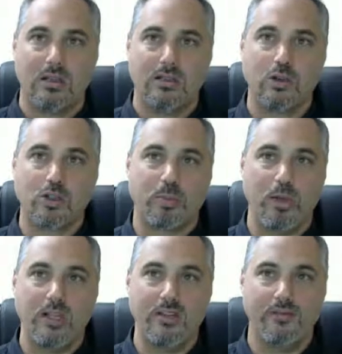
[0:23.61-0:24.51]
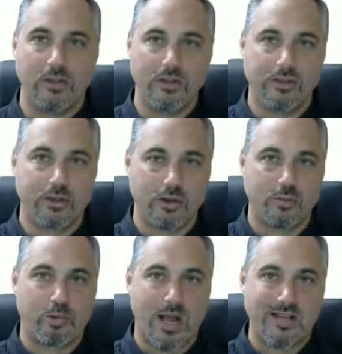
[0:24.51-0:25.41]
to explain the flood insurance
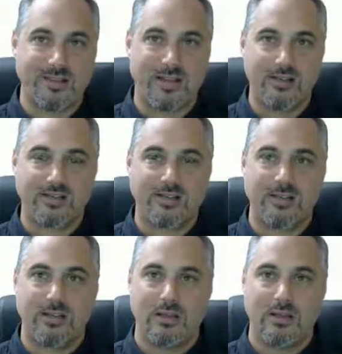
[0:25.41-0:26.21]
process.